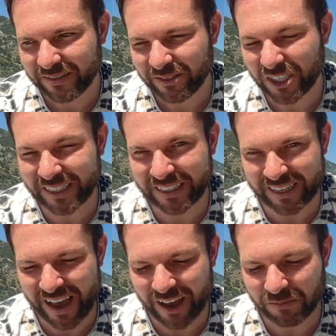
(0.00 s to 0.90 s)
it's just
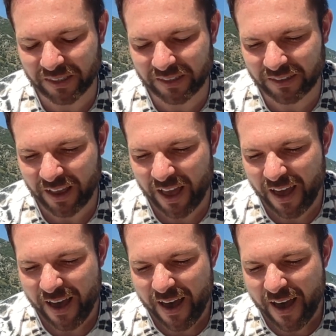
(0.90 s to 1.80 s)
steps.
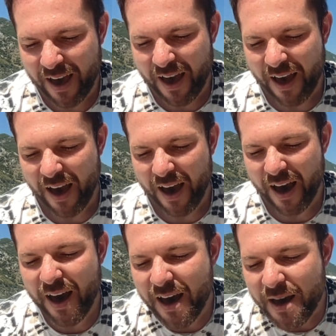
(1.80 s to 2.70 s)

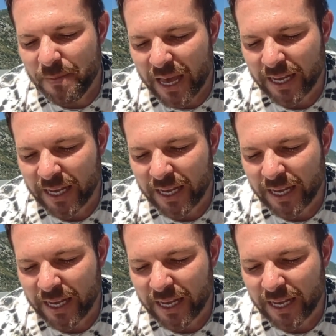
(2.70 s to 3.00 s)
I